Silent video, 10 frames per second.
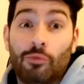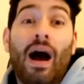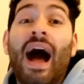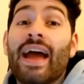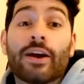
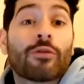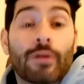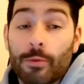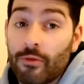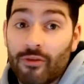I
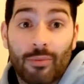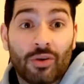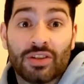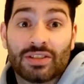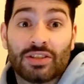agree with him on
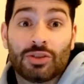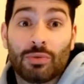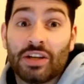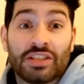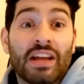this
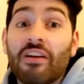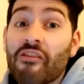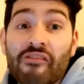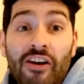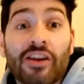situation. They're a
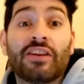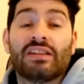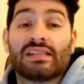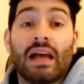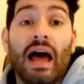very good
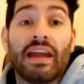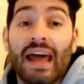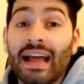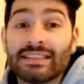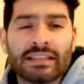side and